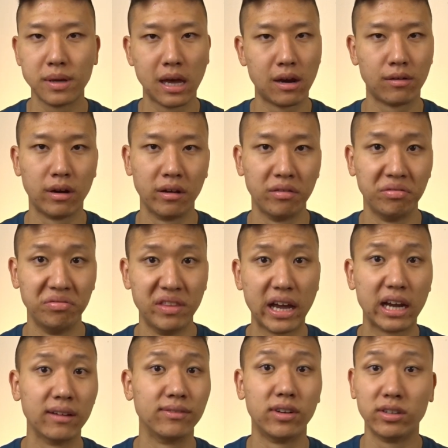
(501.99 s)
had around
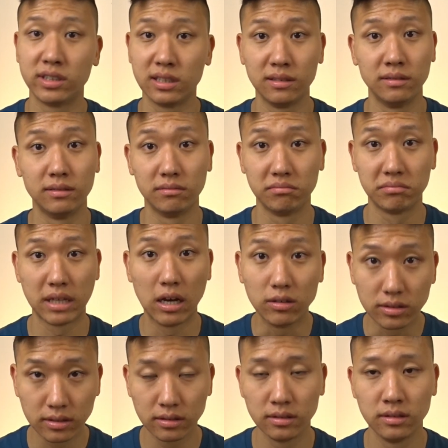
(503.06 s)
negative
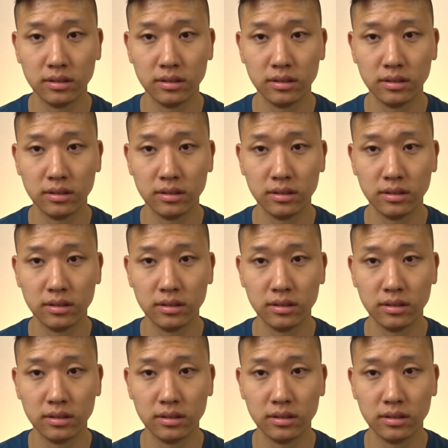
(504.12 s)
13,000.